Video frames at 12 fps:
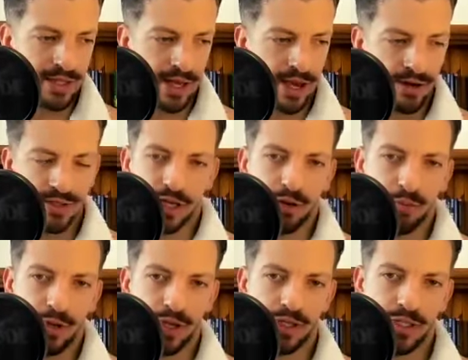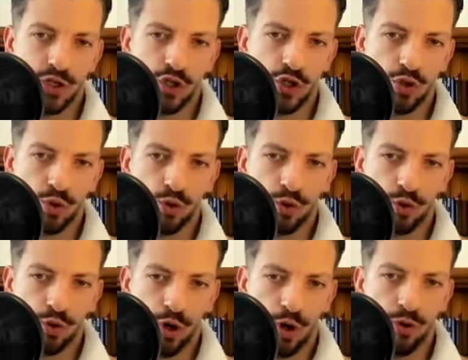How does that compare to
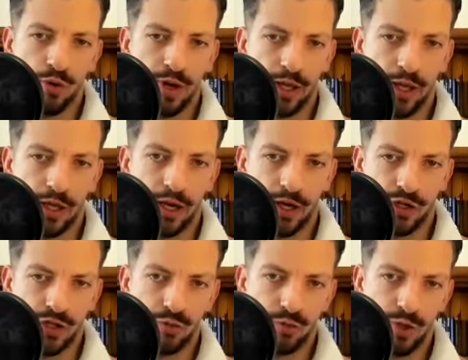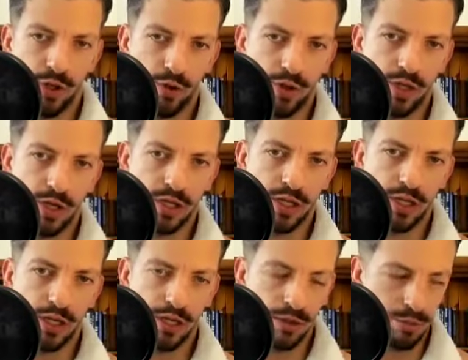your own allocation when you're looking at
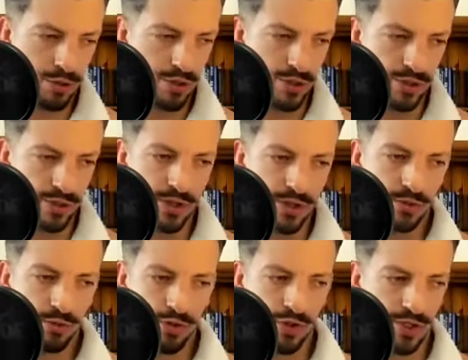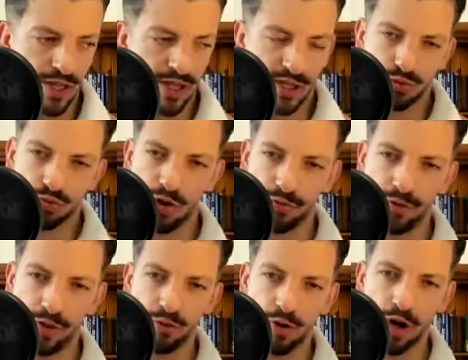the producers? Would you say that's
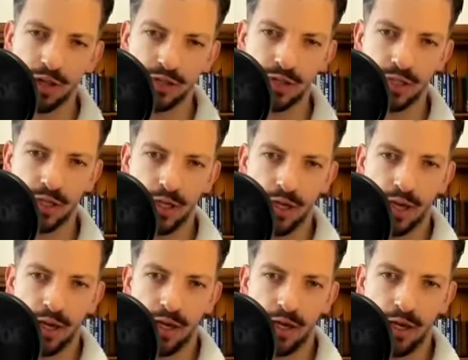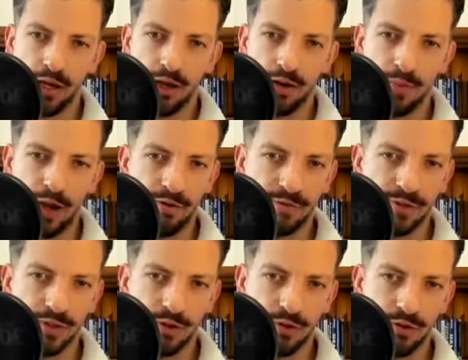roughly right? And if
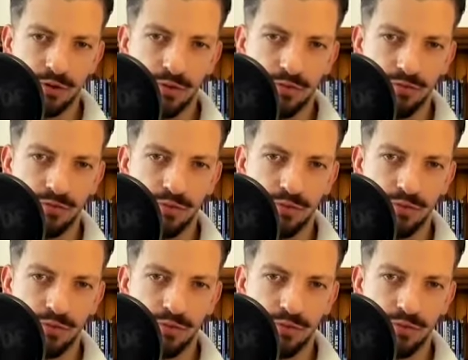so,